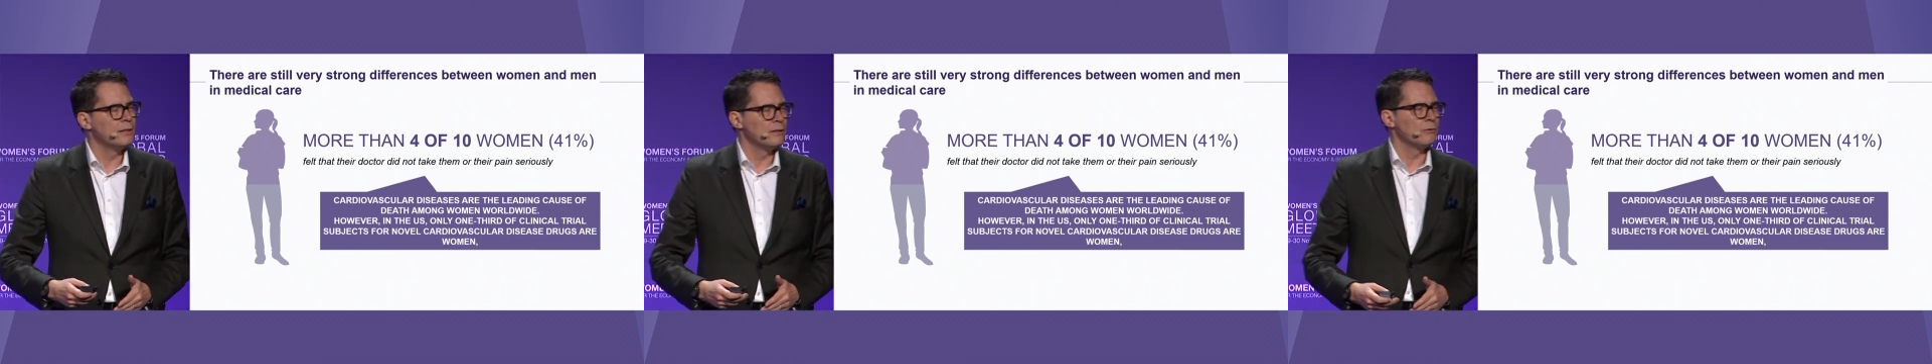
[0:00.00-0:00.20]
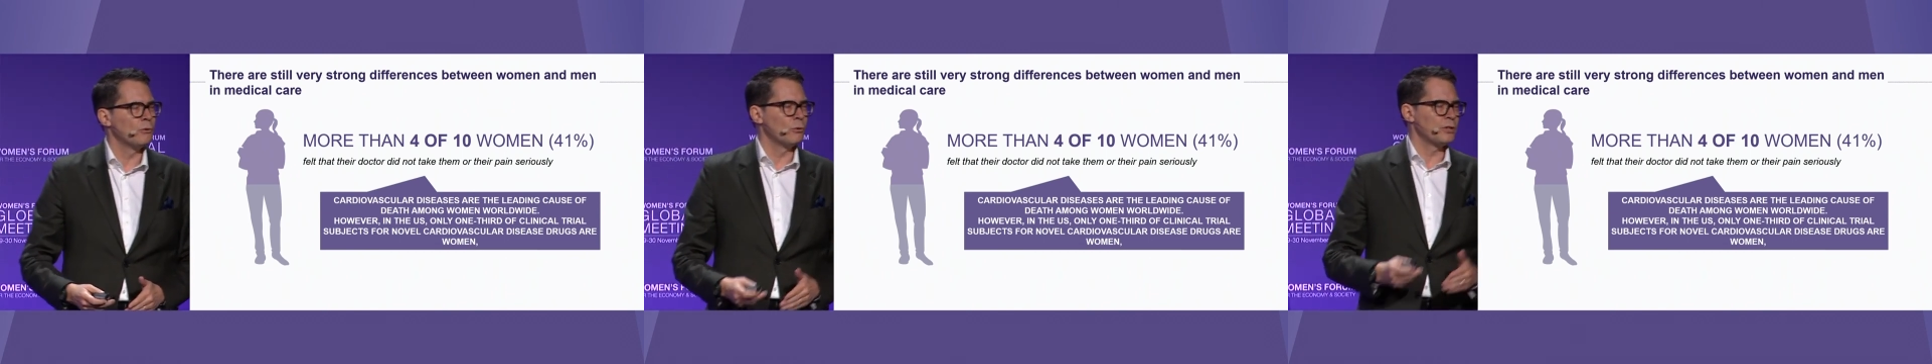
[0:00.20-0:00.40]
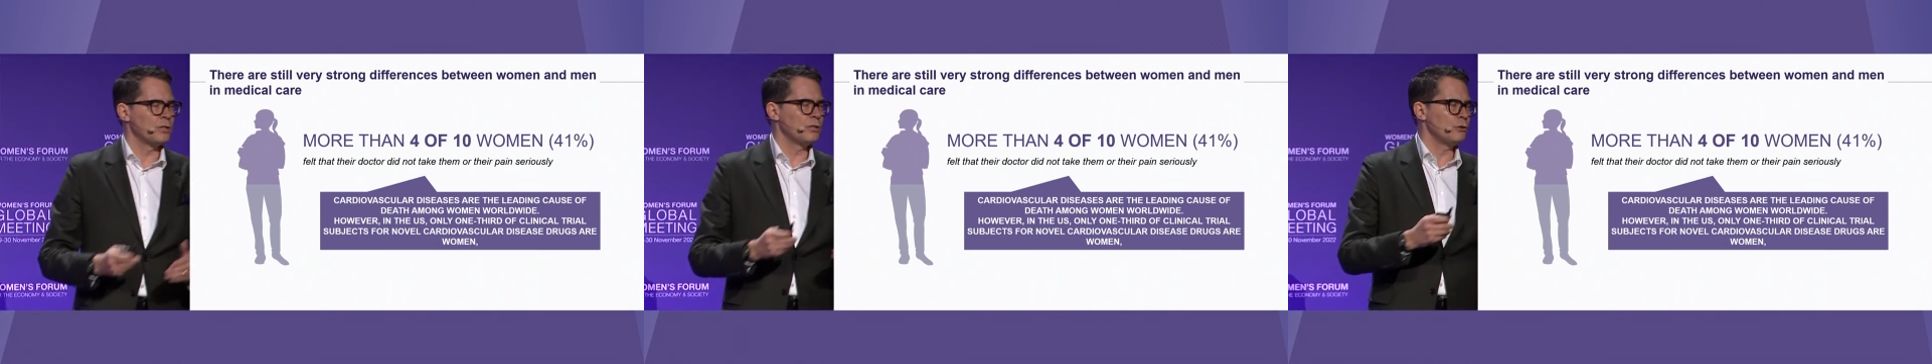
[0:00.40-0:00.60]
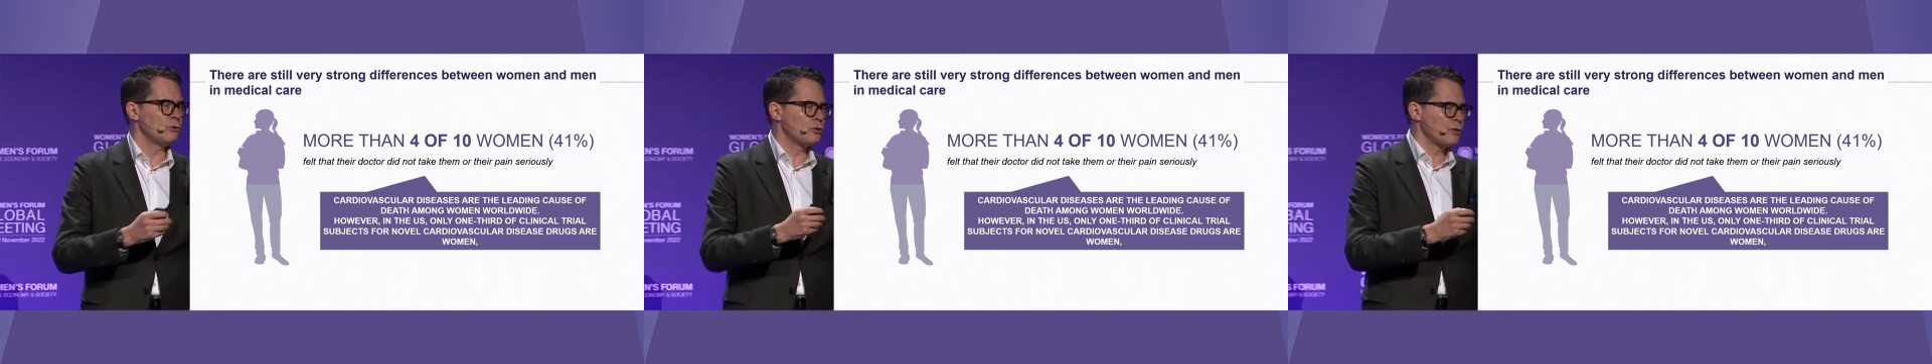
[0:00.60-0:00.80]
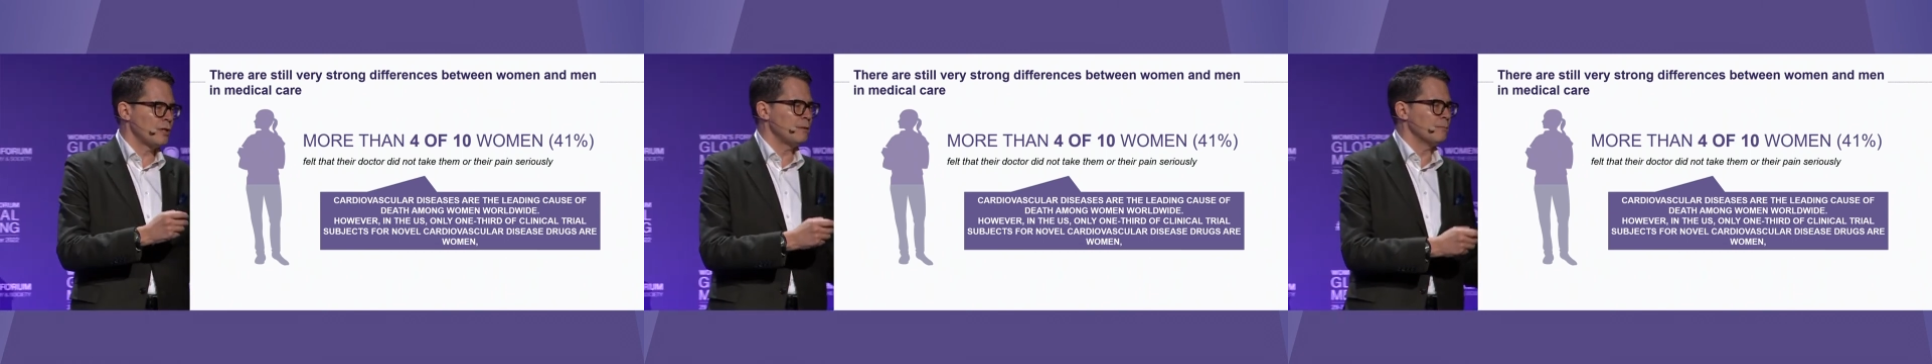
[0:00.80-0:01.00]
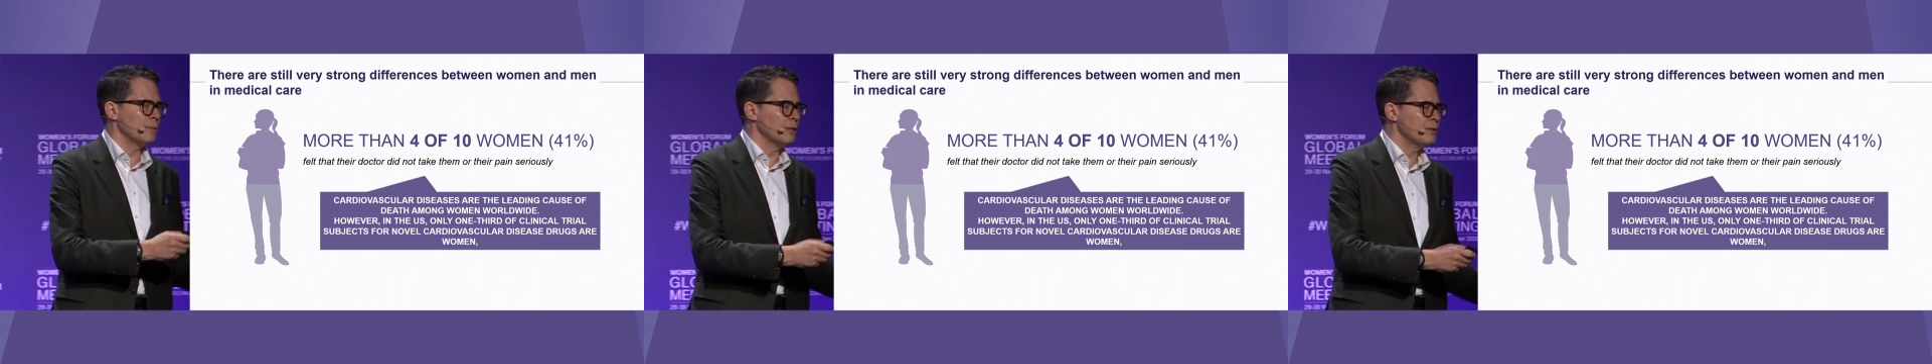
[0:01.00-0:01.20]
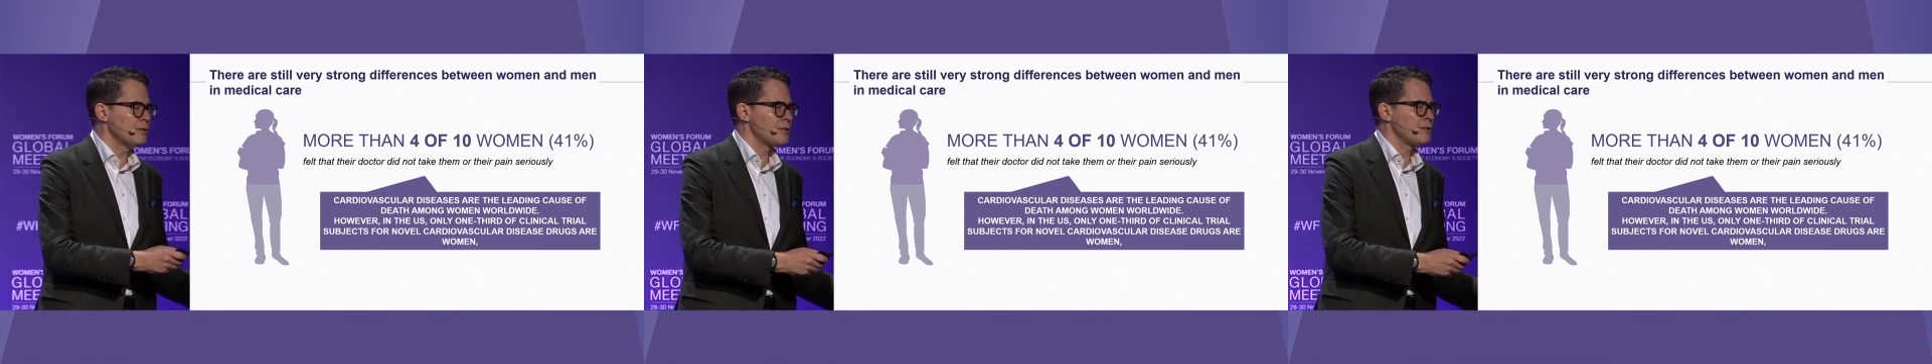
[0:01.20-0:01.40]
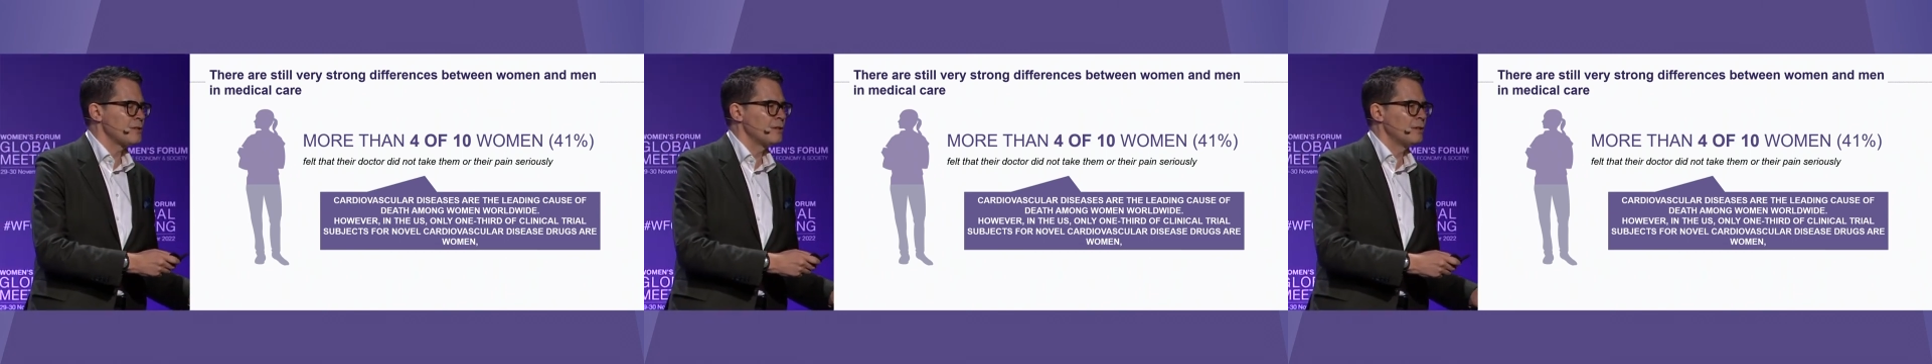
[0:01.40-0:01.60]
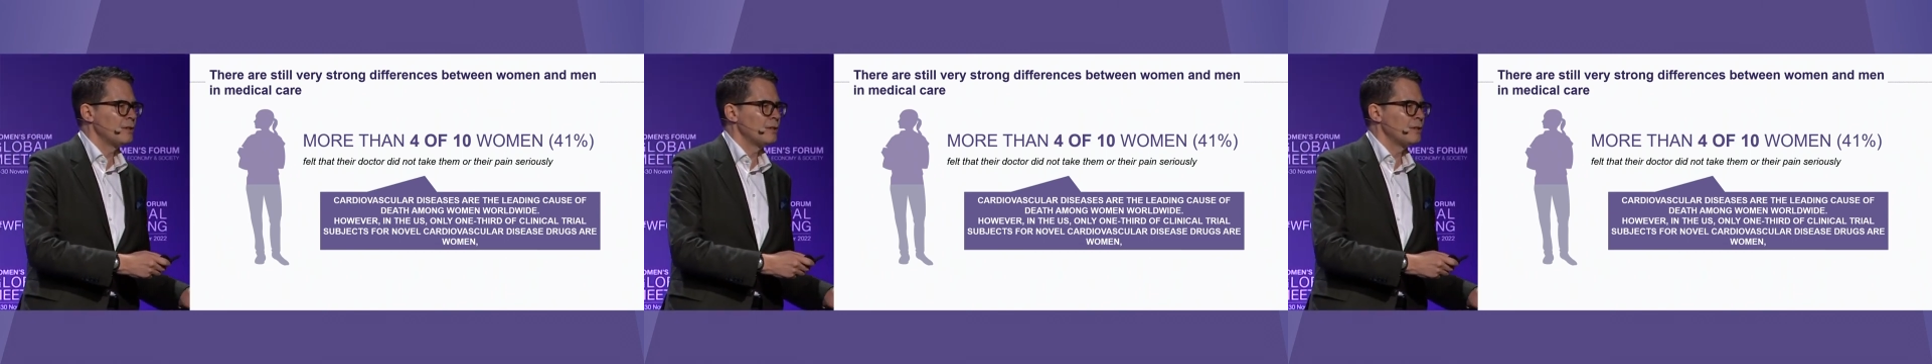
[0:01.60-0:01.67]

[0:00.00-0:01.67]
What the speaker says: all the new treatments,